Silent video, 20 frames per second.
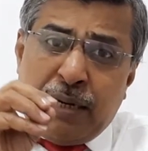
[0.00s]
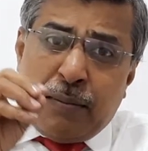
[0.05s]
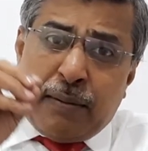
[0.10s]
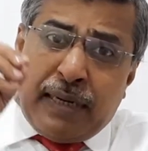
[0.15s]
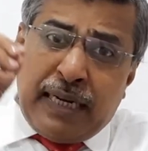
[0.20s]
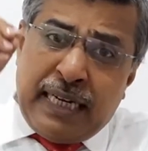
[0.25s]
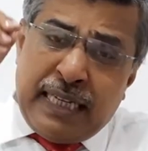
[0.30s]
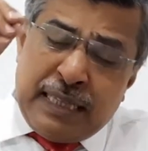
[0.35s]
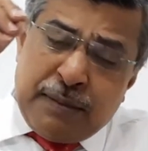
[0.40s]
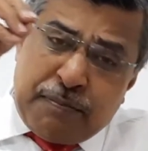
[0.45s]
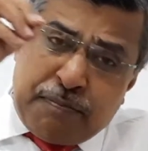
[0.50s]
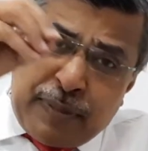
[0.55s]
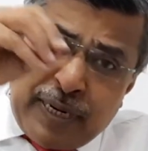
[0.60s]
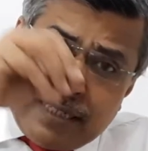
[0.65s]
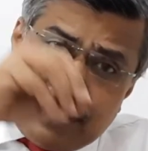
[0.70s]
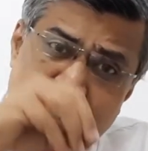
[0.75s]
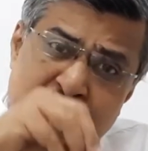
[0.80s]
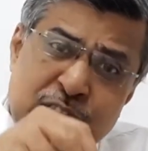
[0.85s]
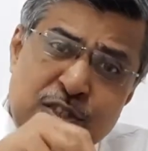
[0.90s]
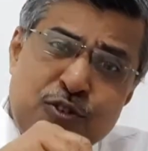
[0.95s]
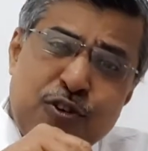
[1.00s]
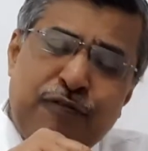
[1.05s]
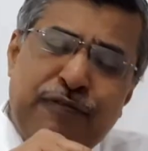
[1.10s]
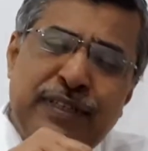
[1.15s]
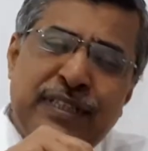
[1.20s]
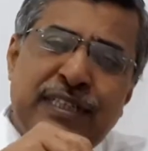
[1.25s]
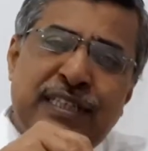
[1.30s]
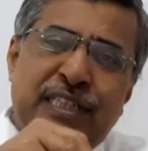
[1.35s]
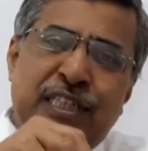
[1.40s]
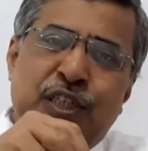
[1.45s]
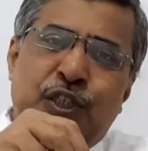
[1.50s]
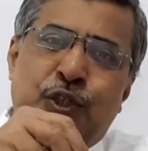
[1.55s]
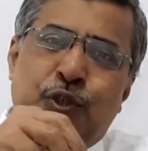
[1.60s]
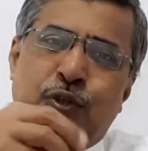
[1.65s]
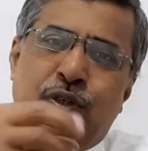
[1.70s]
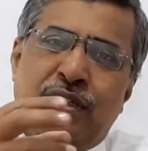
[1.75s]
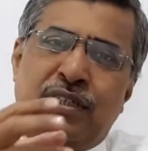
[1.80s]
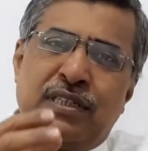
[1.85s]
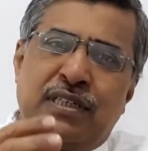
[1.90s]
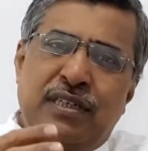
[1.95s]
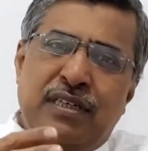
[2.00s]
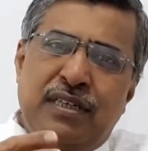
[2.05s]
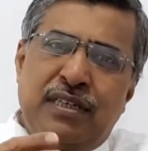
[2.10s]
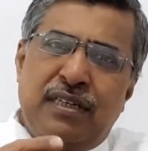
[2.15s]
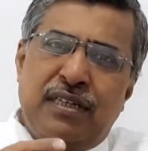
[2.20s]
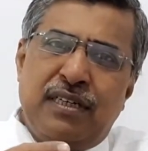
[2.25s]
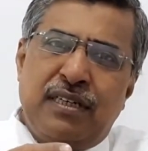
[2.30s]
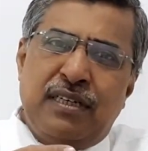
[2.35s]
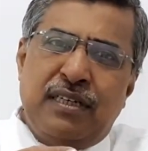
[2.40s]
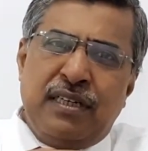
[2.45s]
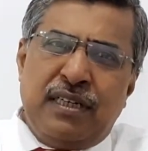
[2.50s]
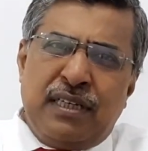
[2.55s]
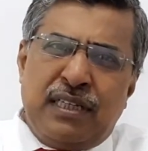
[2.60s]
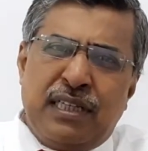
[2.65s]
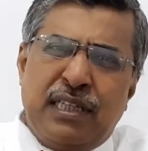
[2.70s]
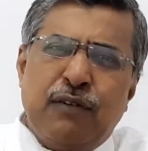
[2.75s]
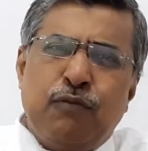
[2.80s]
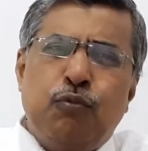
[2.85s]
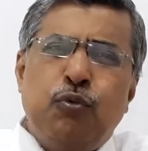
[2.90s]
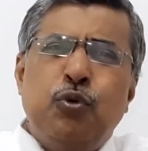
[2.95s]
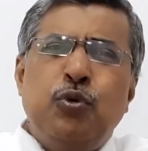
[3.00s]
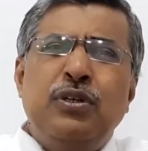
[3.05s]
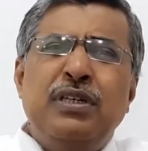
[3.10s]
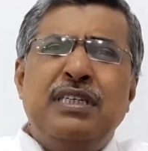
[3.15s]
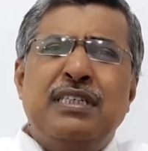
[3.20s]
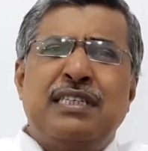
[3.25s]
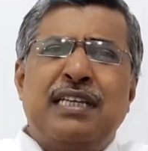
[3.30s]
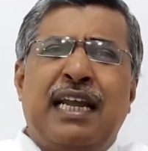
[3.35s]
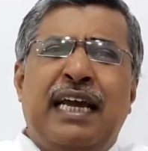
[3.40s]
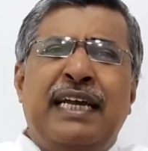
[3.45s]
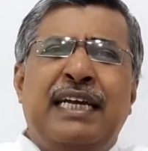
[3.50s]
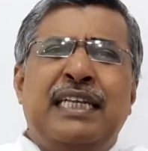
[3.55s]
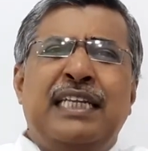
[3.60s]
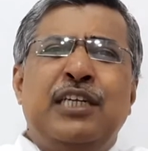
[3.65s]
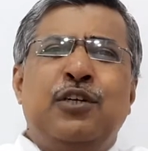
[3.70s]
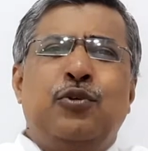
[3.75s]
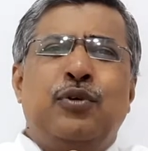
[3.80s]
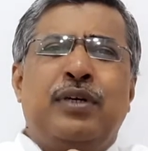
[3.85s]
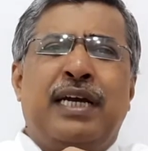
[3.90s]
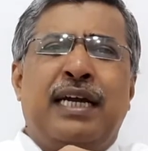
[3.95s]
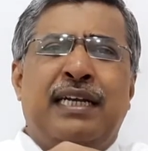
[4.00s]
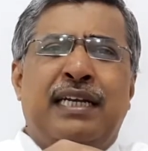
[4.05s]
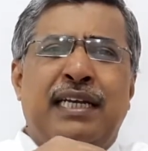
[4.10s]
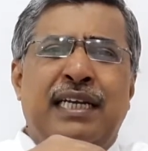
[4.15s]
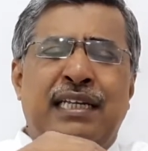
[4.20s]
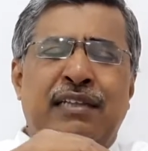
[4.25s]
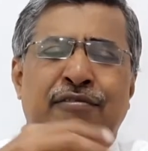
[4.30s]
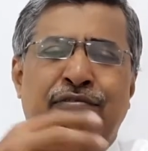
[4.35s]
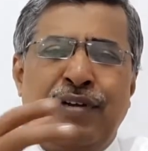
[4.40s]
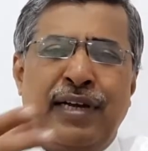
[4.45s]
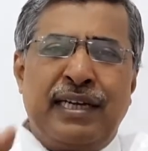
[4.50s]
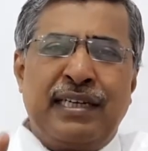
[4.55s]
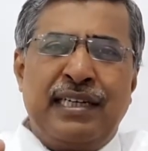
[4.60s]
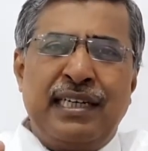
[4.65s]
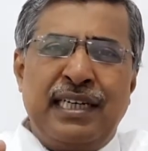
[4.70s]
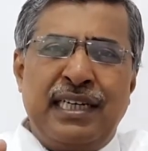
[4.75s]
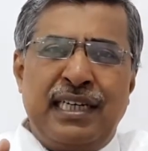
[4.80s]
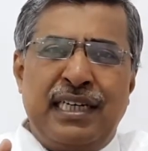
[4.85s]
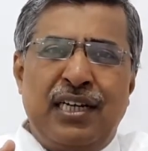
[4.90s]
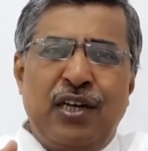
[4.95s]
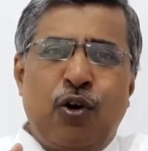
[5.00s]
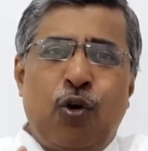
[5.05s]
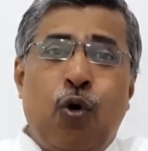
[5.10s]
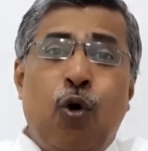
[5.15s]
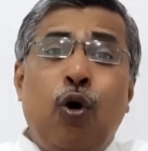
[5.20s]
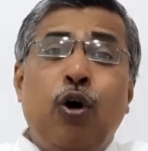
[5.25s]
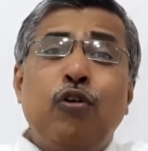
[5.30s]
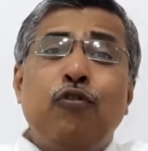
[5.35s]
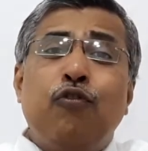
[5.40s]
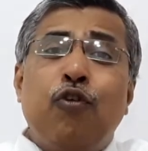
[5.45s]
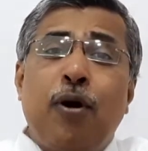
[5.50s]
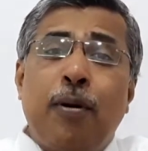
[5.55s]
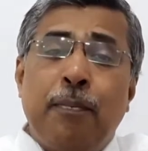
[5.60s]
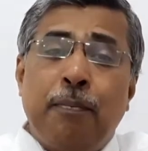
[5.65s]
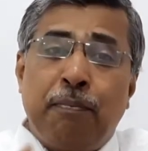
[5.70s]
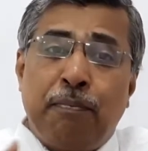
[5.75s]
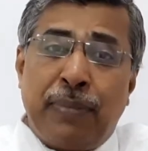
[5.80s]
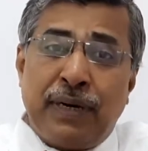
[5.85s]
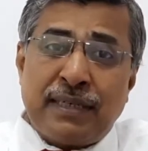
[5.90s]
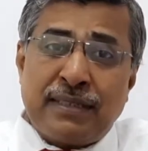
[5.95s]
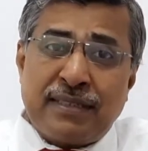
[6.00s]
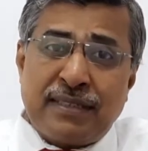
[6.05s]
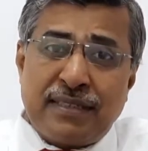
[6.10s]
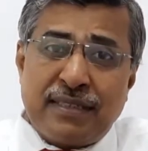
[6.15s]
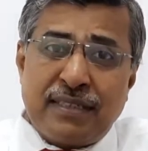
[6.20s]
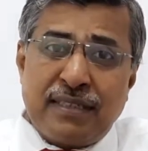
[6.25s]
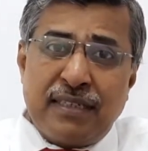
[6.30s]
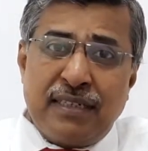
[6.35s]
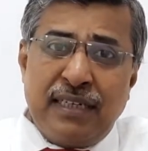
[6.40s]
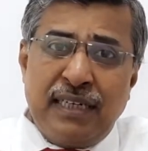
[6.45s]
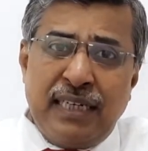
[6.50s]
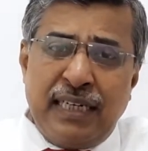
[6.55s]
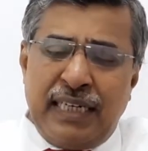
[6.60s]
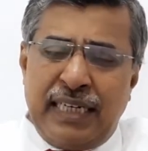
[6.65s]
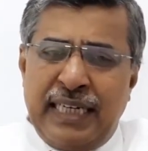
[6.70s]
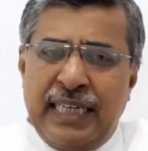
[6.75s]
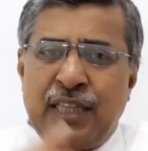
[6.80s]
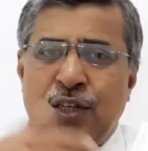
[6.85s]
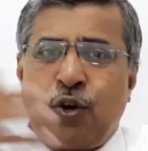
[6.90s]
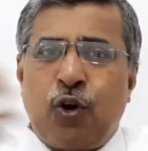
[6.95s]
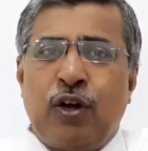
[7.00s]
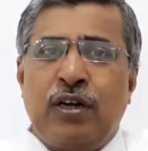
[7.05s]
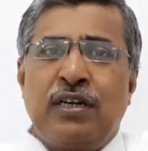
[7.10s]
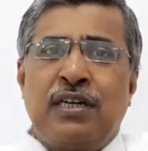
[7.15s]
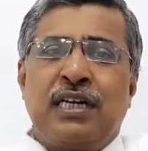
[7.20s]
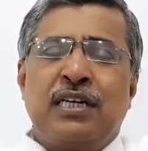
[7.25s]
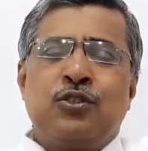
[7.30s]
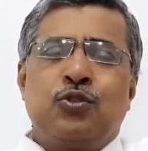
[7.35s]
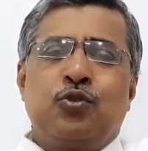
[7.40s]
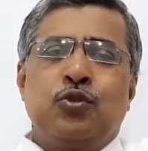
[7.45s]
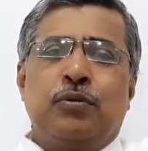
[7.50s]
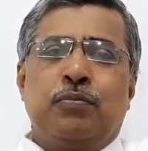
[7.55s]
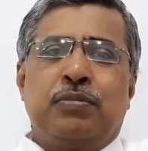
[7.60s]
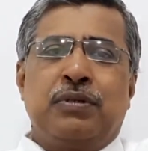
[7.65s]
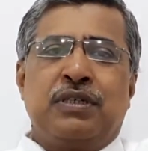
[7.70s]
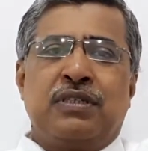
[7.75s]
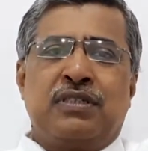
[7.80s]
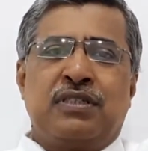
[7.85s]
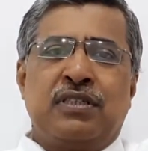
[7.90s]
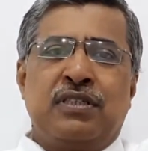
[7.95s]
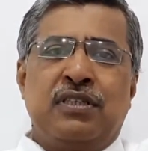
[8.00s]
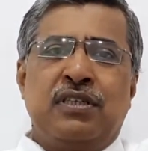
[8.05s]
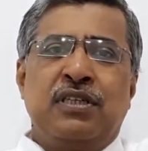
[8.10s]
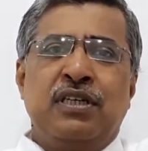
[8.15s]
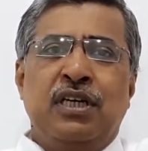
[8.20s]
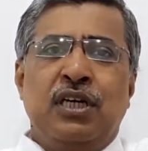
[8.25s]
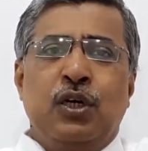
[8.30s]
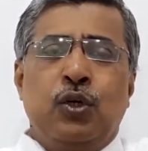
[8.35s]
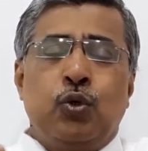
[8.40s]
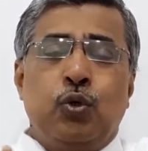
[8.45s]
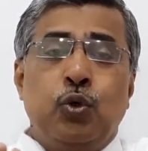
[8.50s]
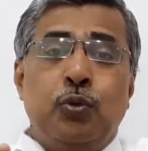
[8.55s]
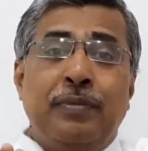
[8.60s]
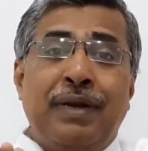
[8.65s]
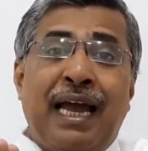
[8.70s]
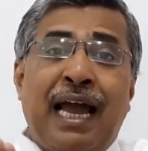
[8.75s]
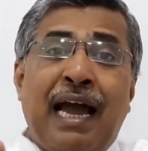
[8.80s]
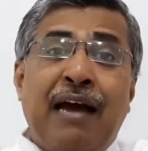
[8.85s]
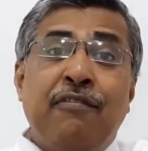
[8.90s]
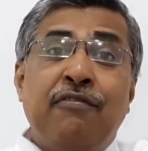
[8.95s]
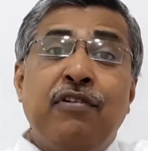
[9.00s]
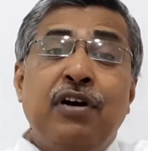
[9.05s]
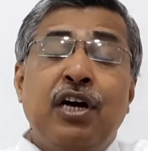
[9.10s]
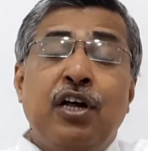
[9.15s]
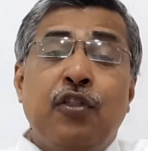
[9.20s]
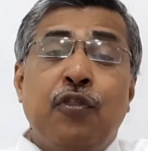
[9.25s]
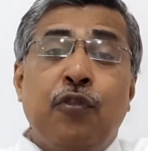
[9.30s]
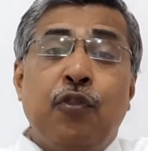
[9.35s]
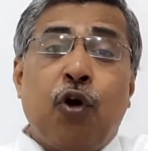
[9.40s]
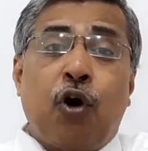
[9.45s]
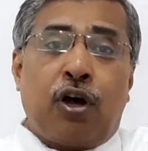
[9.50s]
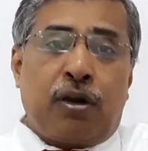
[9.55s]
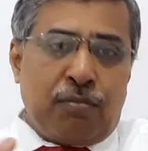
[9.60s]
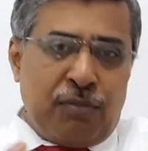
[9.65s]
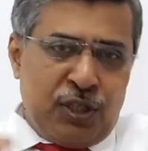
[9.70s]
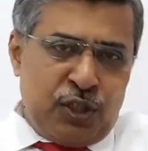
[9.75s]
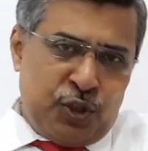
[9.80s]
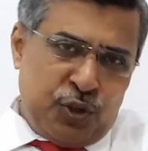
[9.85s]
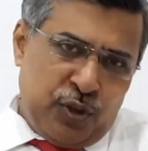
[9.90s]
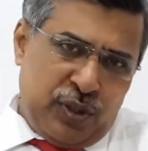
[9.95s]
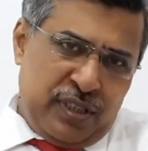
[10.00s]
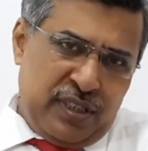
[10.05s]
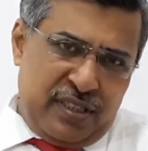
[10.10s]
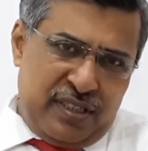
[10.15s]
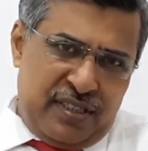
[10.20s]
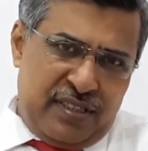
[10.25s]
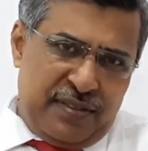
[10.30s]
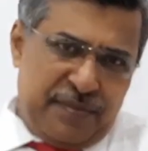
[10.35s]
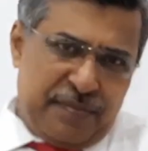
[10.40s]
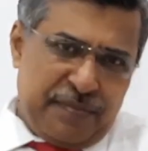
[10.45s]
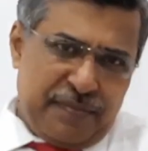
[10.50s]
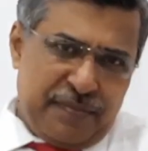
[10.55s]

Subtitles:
in presence of increased sugar, the wound is likely to get infected or form pus, in contrast to a person who may have normal sugars.